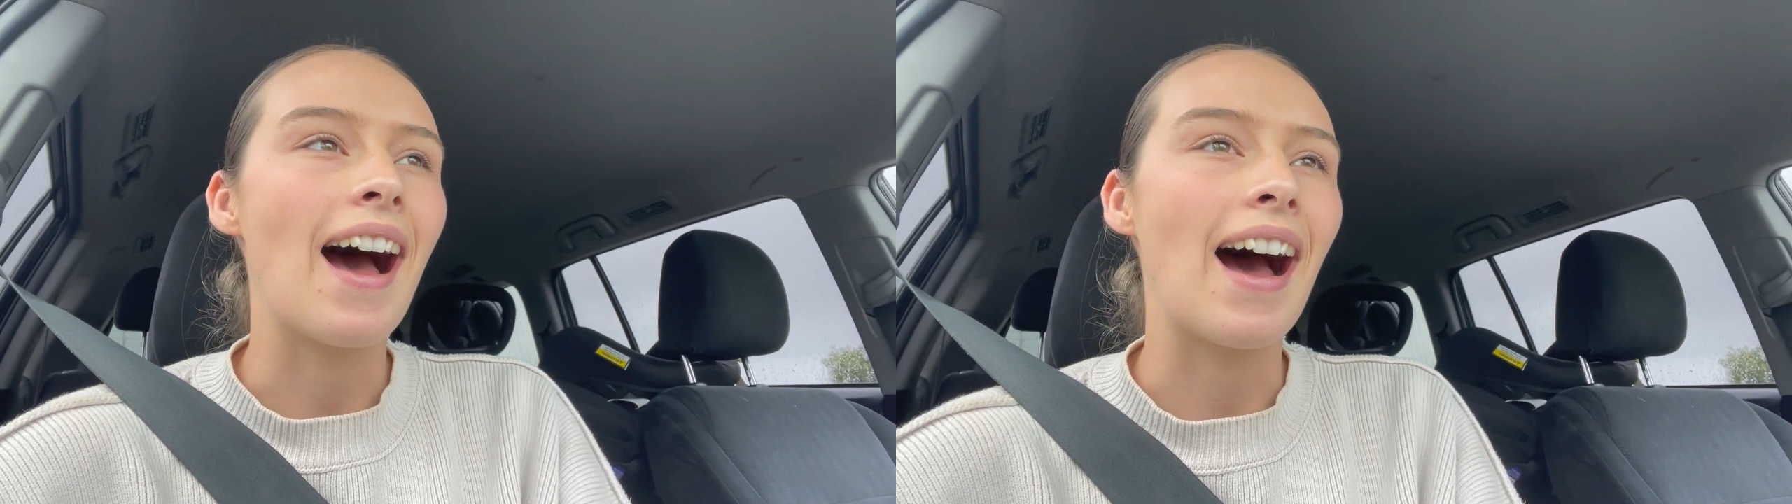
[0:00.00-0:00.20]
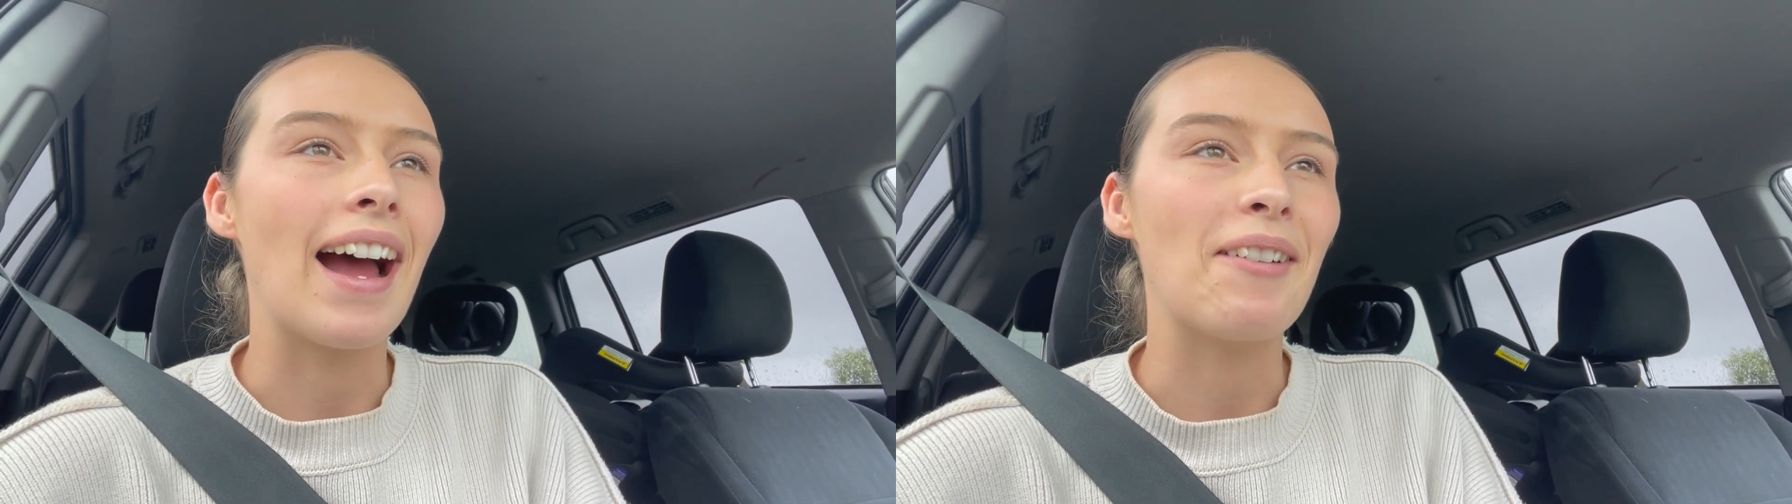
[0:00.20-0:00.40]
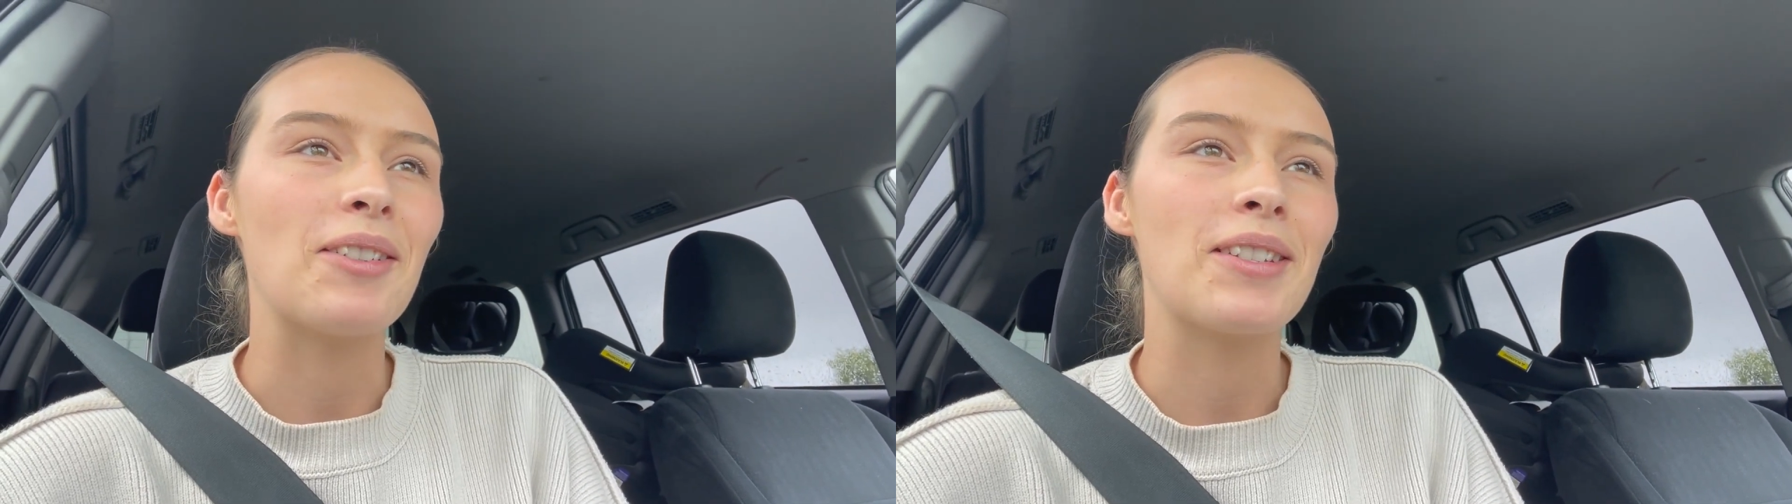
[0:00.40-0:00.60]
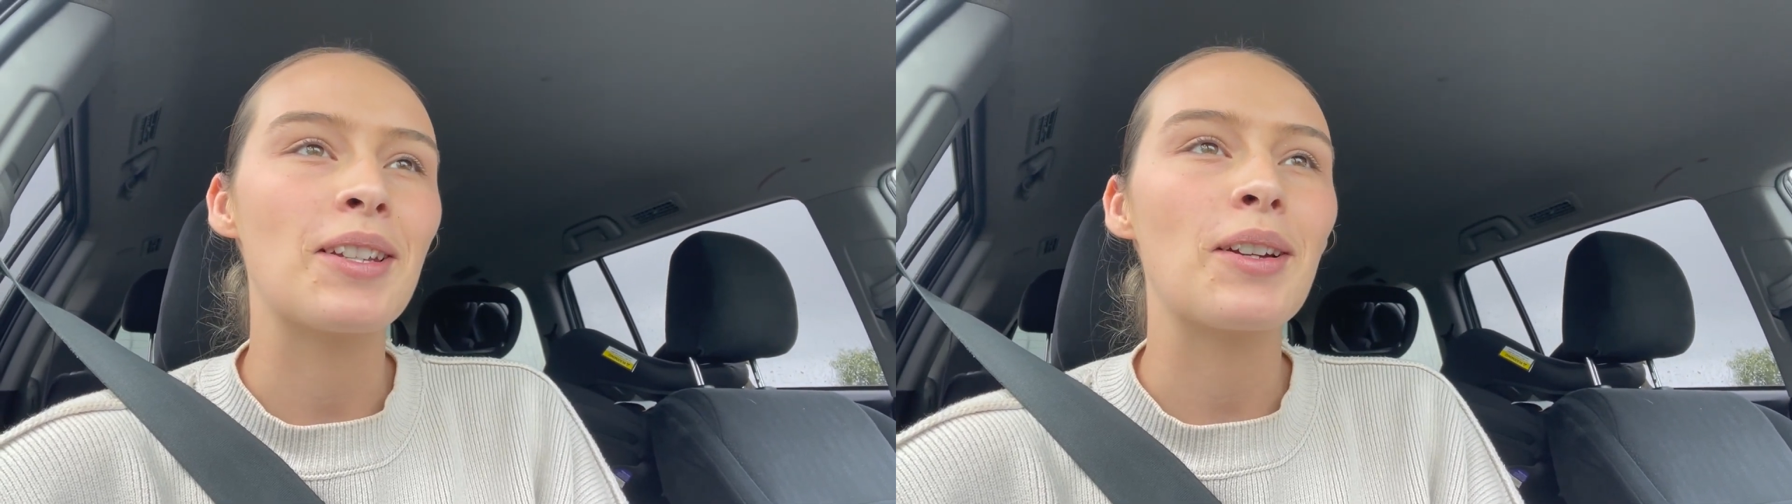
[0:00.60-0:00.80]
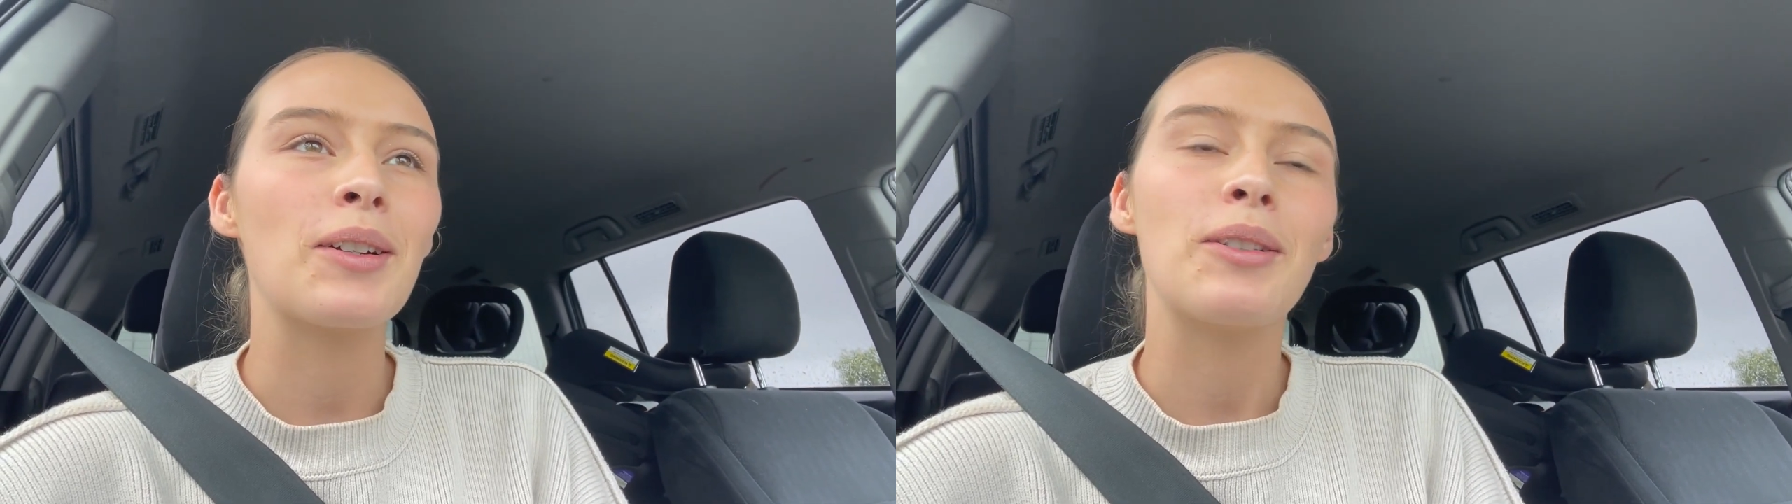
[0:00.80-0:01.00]
I was
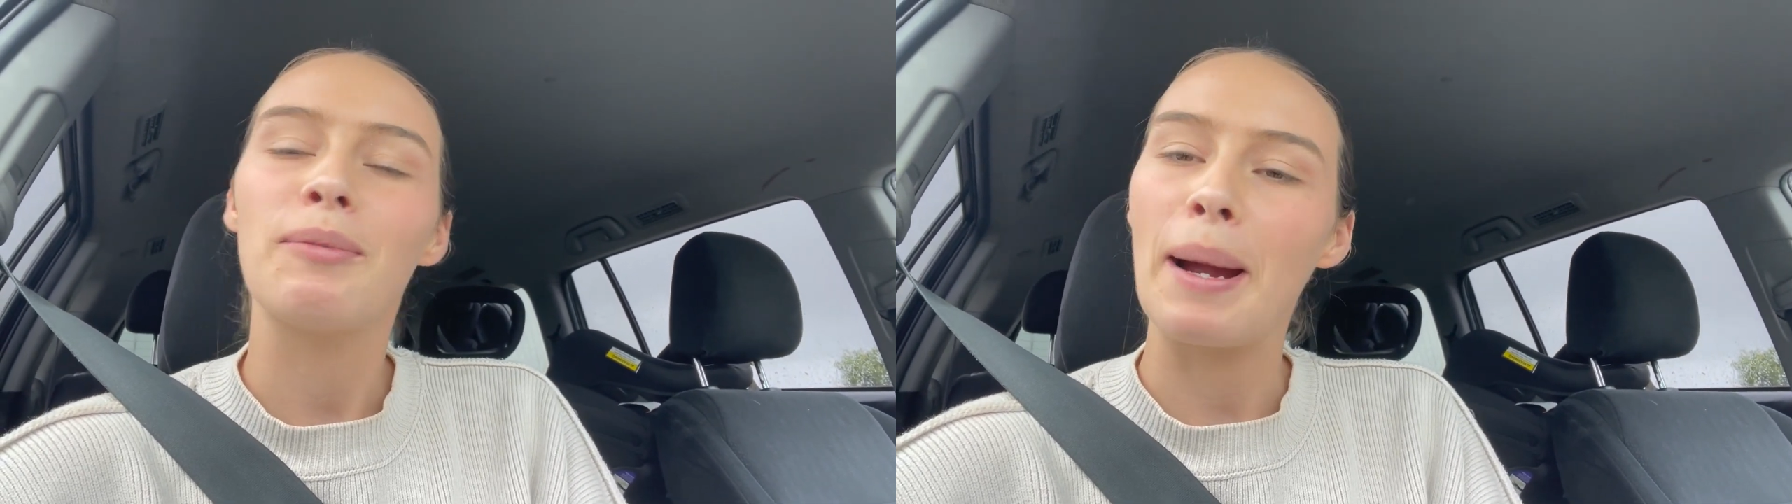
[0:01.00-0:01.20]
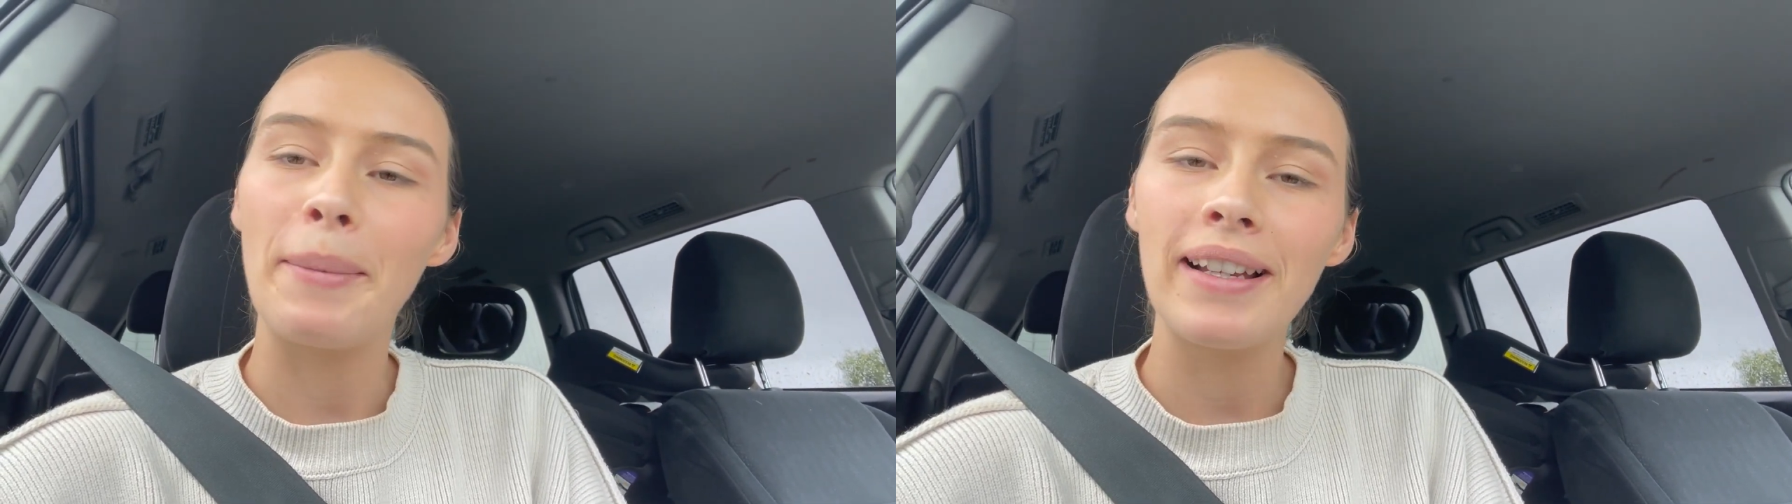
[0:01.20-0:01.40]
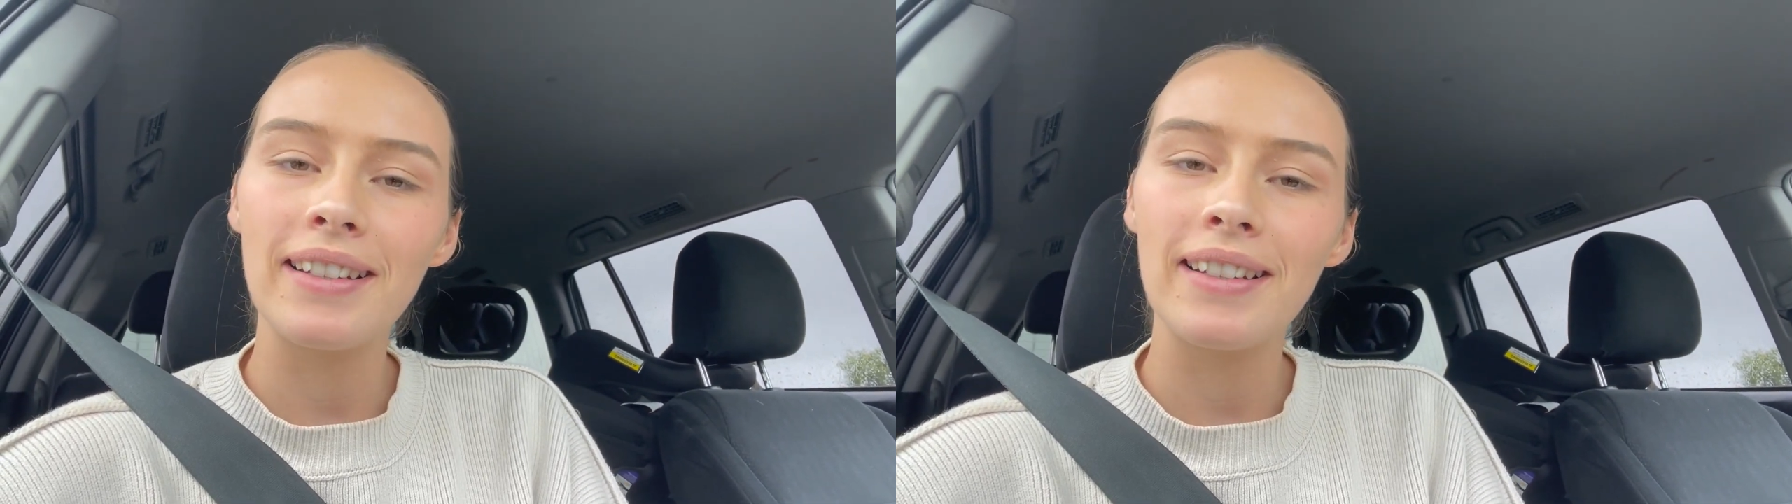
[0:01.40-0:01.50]
prepping